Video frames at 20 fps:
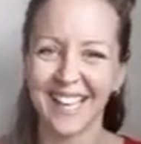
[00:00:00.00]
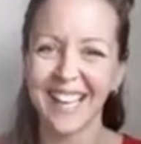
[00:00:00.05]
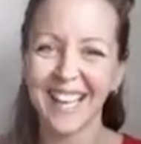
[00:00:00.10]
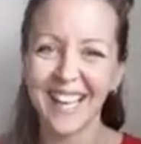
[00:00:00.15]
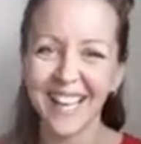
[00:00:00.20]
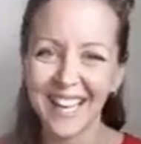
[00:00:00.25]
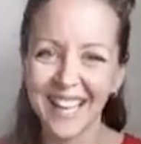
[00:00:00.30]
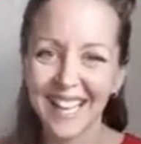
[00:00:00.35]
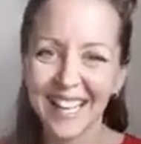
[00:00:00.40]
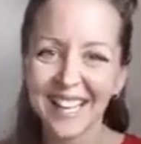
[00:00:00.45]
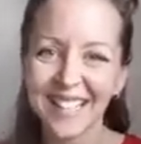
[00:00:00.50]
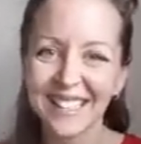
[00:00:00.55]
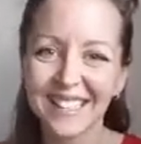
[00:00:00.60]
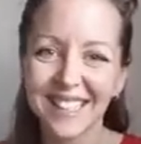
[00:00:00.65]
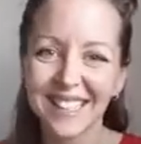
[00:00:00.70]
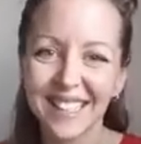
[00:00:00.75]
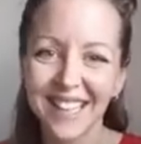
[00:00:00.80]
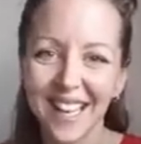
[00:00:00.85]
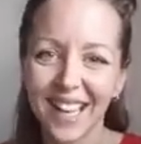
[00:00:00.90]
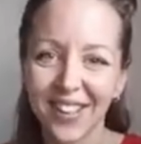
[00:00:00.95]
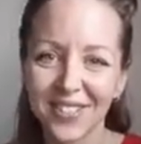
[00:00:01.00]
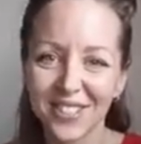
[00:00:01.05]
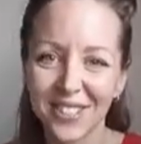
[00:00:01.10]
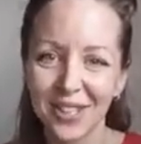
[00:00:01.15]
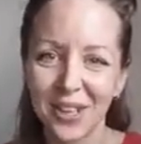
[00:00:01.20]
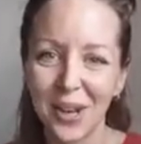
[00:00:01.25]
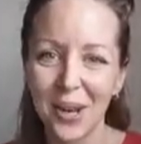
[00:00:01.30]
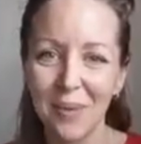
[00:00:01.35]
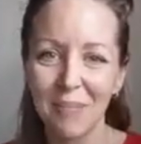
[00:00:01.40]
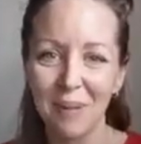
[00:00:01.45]
He's going to have to
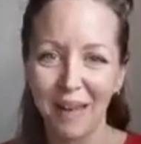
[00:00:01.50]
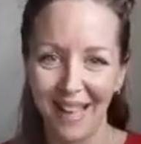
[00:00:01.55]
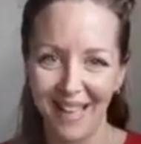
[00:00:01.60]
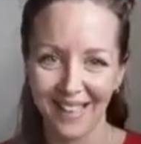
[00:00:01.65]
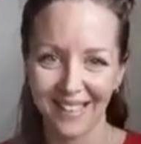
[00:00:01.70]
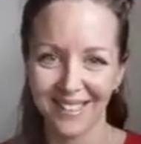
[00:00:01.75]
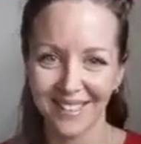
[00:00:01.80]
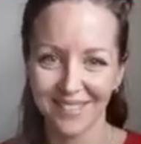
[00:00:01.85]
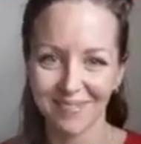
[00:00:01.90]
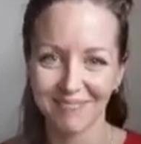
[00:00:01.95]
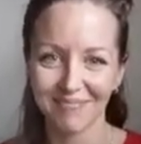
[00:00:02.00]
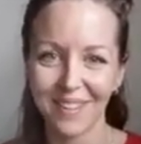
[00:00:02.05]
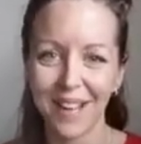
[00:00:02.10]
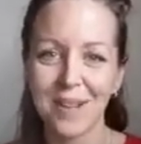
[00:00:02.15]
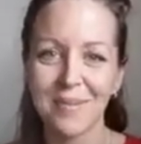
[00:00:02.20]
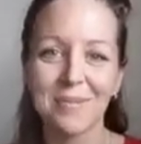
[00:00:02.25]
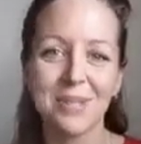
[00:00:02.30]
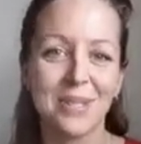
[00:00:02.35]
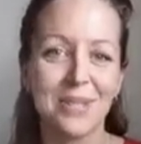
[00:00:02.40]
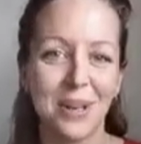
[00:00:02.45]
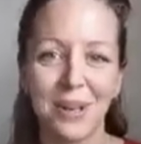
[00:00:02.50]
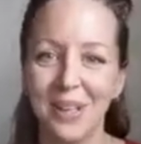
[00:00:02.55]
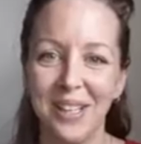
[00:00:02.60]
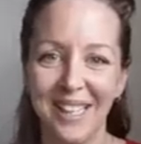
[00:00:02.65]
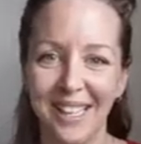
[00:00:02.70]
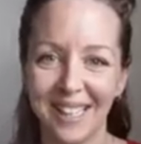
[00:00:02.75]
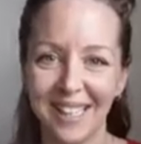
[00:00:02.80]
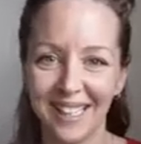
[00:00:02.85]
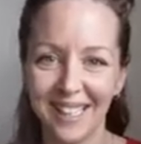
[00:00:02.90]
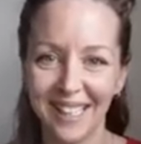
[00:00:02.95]
call back. I'm sorry,
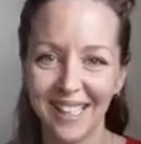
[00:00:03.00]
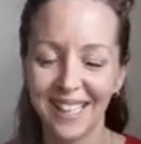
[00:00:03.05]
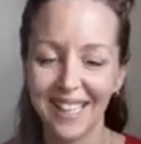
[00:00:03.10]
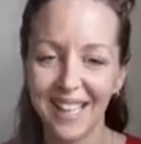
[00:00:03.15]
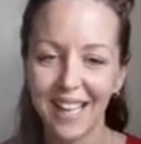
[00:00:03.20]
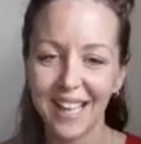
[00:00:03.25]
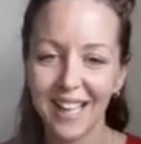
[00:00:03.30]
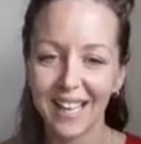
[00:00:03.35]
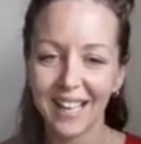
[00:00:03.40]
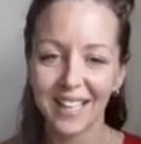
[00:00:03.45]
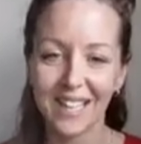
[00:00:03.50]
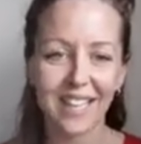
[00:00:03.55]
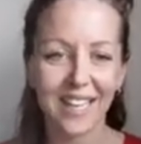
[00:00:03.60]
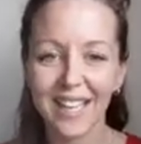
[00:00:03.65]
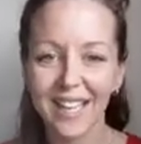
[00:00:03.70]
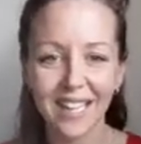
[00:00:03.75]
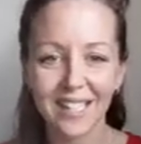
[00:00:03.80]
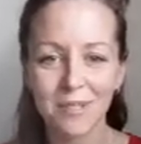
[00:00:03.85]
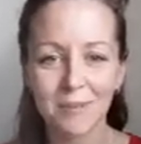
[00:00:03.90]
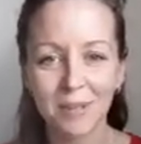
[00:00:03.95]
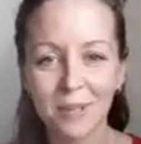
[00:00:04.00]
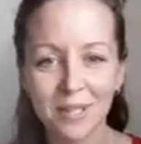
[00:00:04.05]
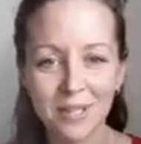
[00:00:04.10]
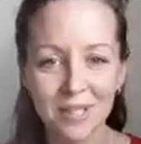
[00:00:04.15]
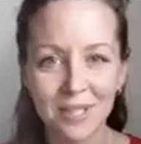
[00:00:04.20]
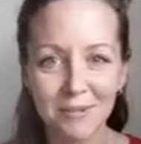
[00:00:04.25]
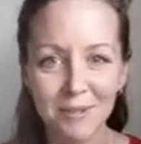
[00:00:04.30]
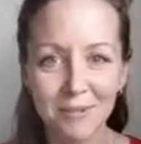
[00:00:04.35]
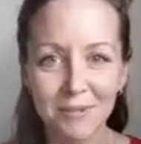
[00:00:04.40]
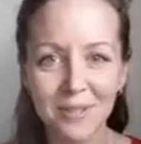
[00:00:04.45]
honey. He can't ask me questions
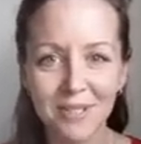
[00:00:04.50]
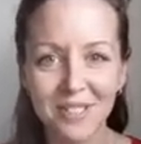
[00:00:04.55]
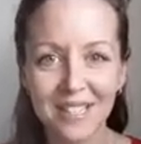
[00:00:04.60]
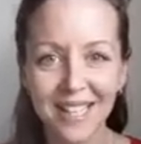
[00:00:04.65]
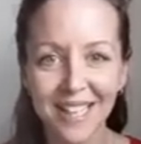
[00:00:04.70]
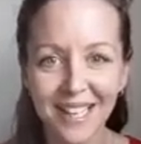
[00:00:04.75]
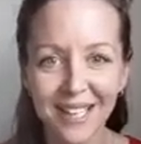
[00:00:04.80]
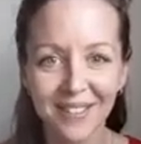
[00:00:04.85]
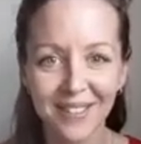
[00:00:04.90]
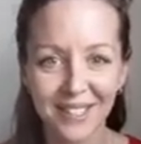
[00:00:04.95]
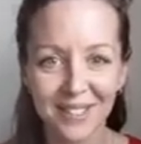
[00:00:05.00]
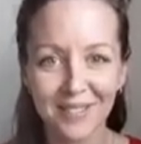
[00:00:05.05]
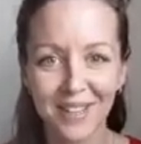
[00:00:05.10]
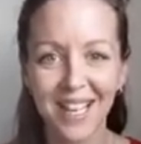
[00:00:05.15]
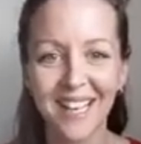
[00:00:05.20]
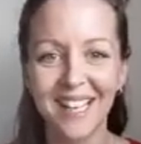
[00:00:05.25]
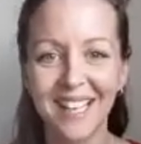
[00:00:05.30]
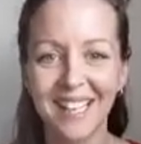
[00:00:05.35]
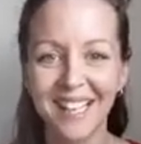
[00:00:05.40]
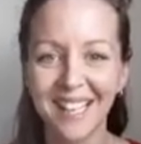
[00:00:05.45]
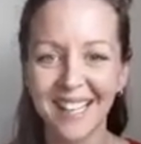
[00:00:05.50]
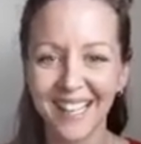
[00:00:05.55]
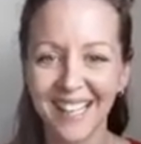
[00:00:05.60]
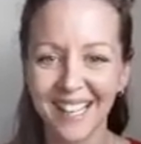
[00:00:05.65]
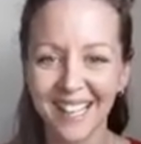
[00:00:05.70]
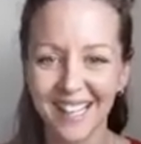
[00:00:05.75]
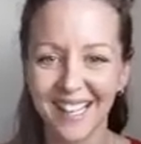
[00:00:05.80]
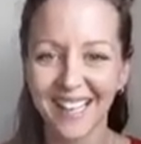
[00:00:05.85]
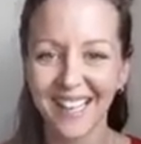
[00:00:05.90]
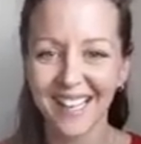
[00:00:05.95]
about Mother's Day anyways, right?
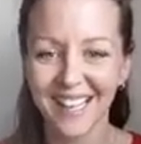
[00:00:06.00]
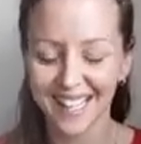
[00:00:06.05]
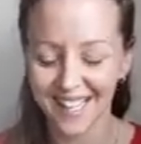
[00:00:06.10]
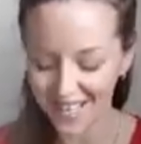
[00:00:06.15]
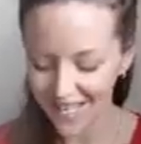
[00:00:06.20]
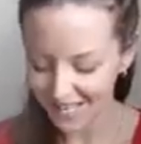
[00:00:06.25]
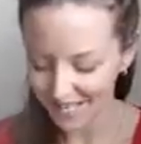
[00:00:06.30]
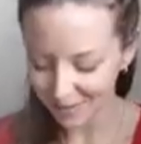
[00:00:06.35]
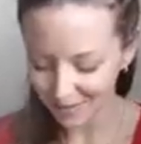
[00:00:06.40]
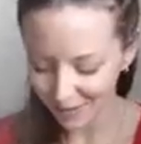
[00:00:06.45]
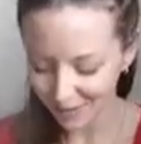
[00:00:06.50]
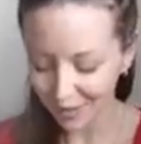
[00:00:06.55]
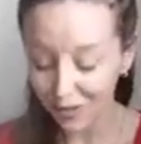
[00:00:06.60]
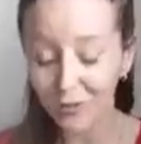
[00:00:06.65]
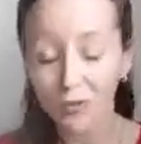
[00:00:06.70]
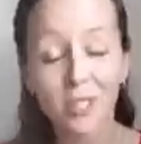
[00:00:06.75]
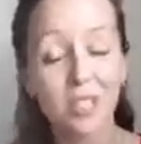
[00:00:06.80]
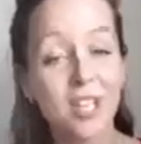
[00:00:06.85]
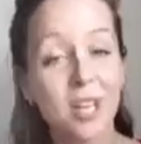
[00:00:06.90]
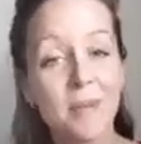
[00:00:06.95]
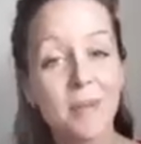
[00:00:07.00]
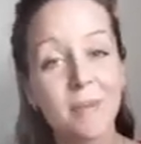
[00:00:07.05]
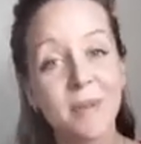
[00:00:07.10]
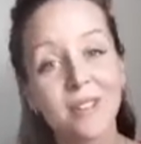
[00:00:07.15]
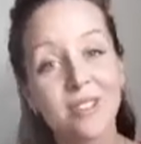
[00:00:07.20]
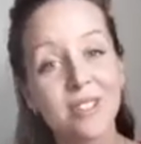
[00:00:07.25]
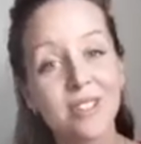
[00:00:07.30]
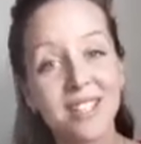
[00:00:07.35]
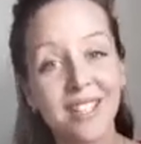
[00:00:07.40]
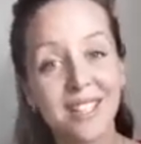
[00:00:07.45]
Speaking of which, happy
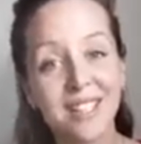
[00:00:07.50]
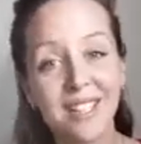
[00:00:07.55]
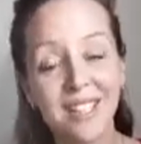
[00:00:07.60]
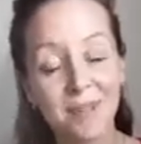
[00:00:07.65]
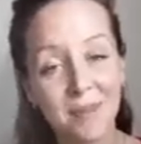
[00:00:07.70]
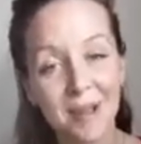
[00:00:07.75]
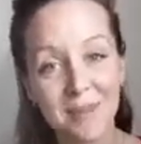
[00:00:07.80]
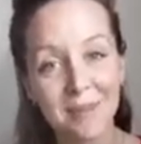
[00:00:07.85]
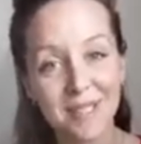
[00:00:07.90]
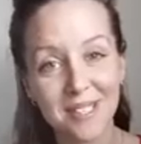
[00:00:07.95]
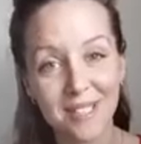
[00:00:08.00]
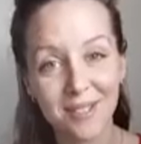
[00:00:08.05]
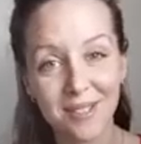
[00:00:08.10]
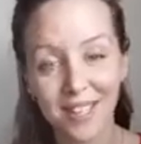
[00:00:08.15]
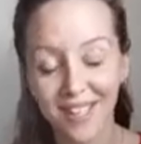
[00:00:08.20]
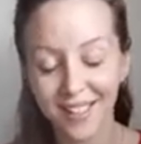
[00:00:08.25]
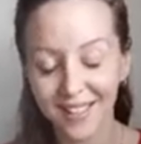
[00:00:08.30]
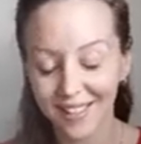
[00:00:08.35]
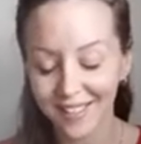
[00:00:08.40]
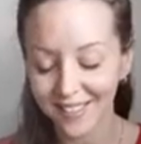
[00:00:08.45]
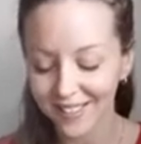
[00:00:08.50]
Mother's Day to any mamas out there.